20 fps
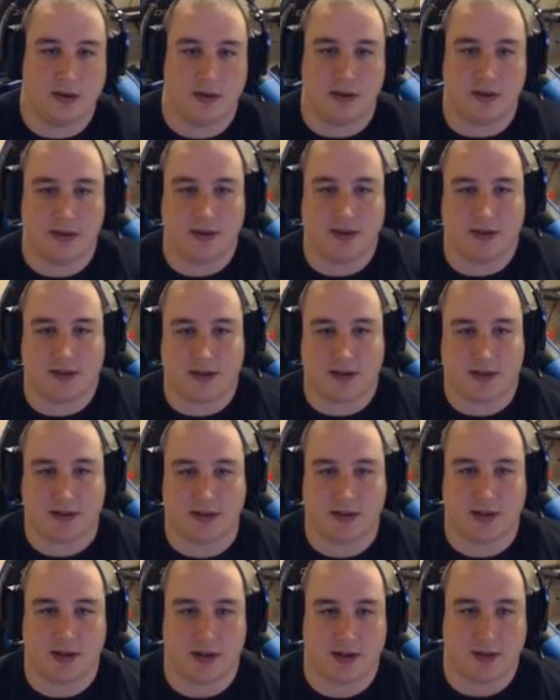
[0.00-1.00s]
this
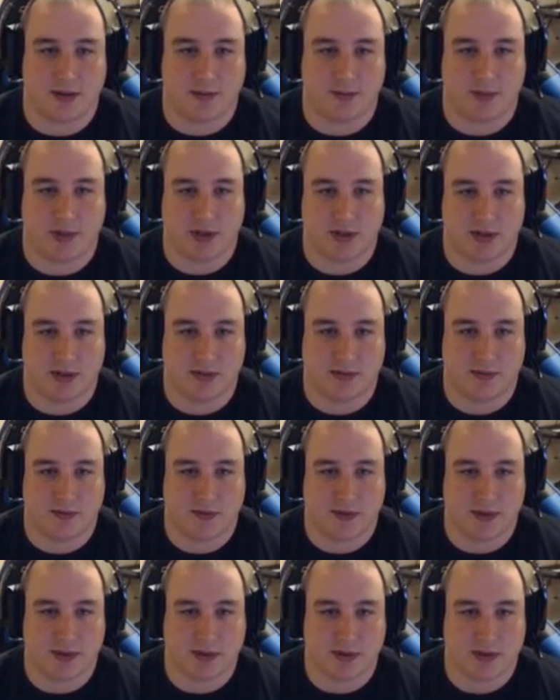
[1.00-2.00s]
belt of
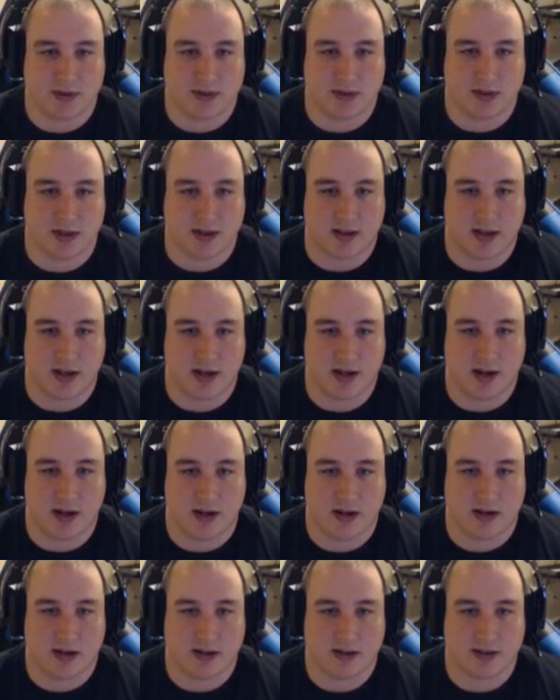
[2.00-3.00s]
Schultz the
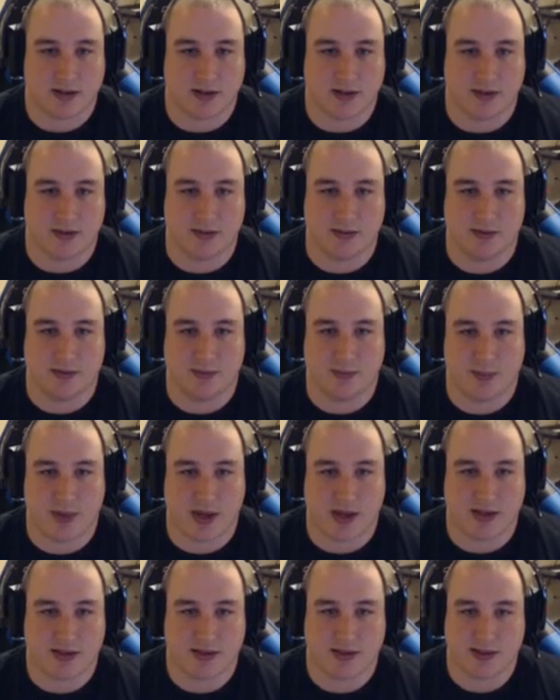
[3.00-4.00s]
Gladiator. So
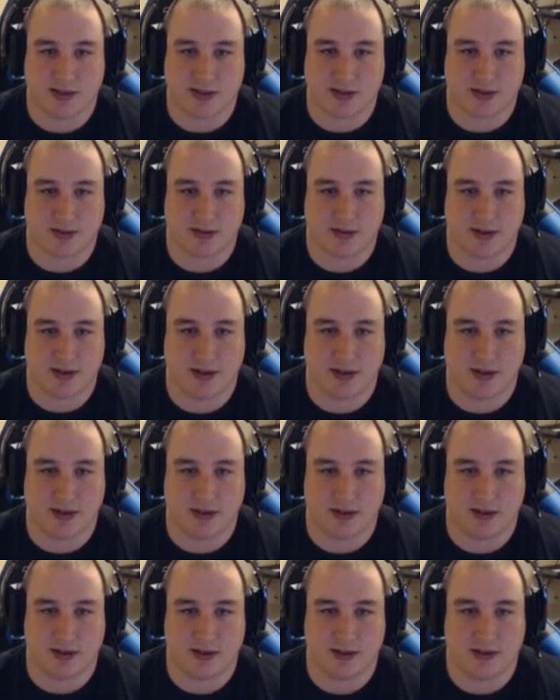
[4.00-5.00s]
base it's 3,
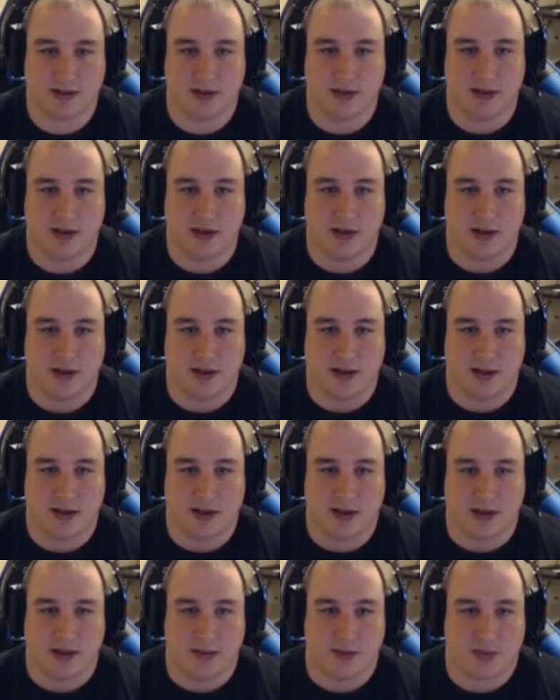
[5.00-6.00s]

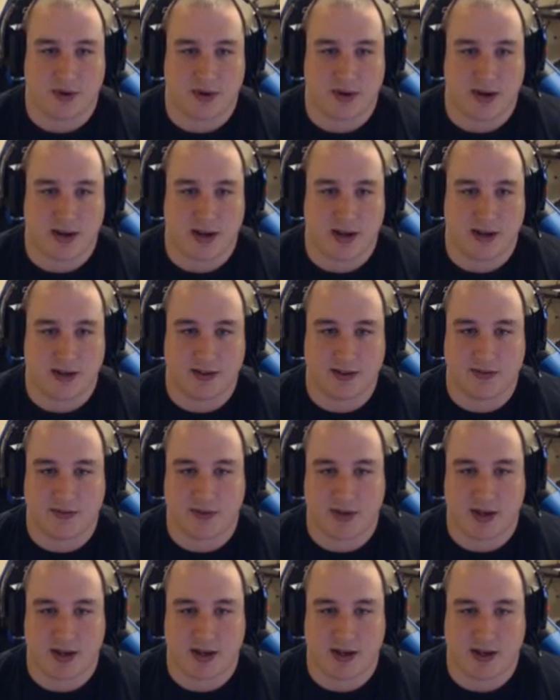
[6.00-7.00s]
pry is
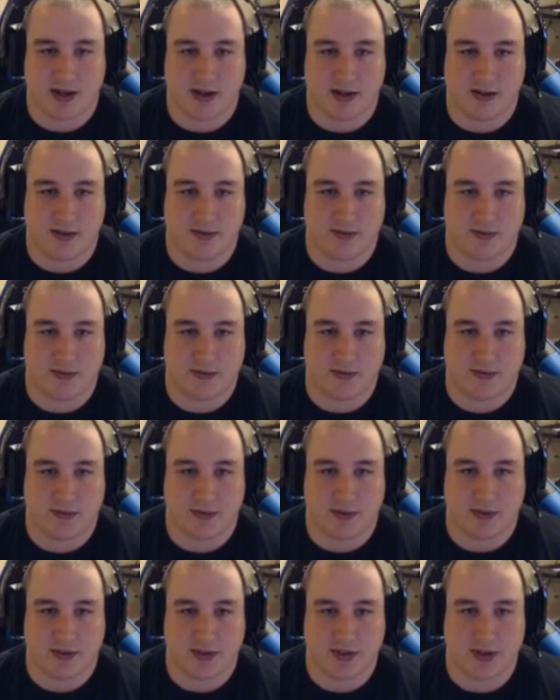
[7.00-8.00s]
5.
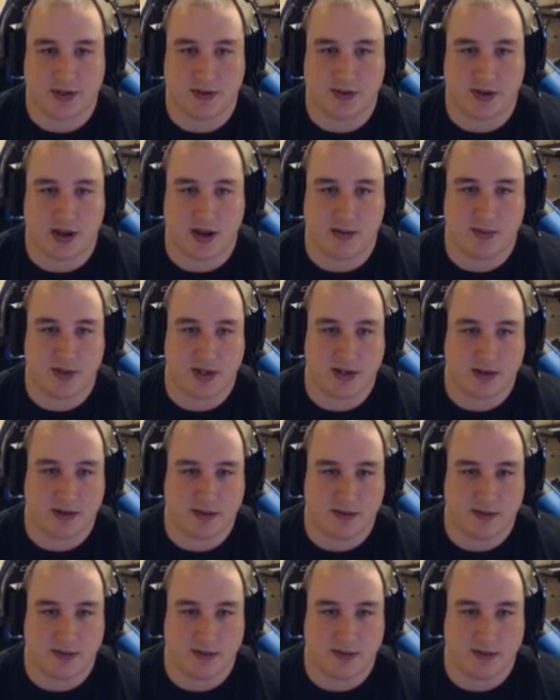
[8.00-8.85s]
So I mean,